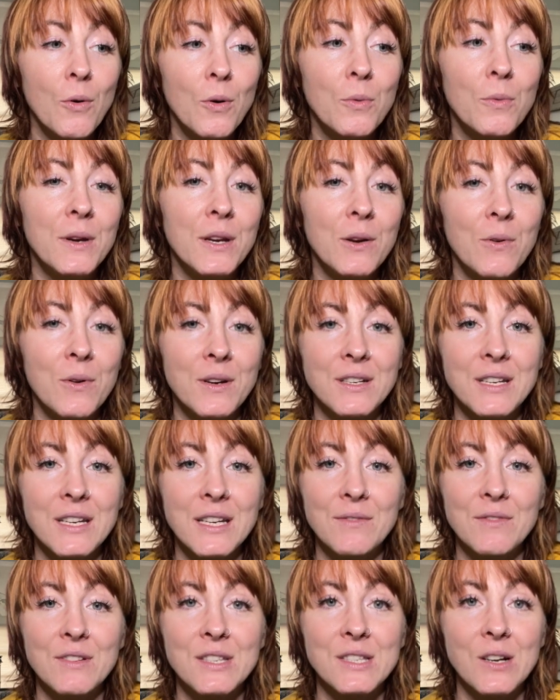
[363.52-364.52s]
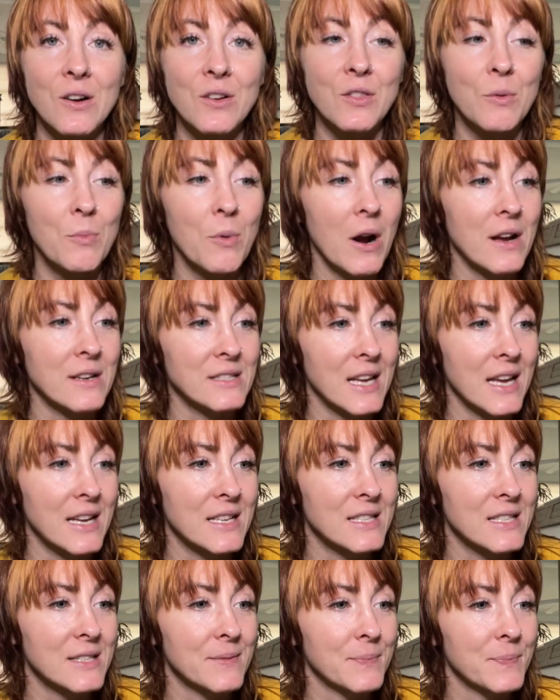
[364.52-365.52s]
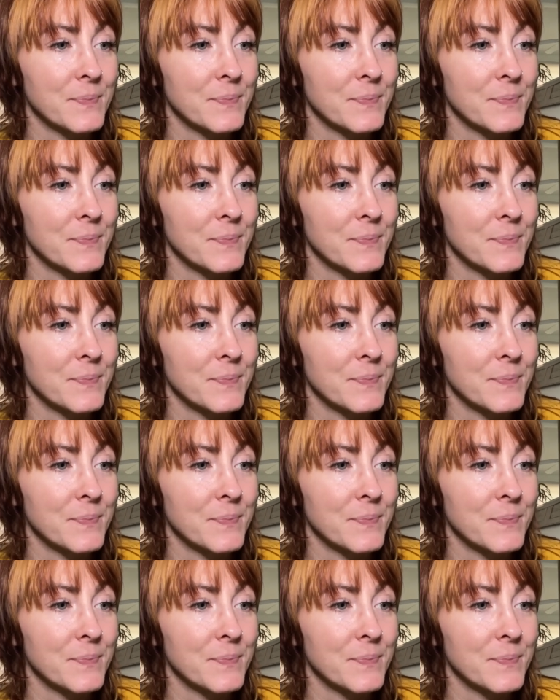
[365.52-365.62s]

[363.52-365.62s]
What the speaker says: are we going to even start the process?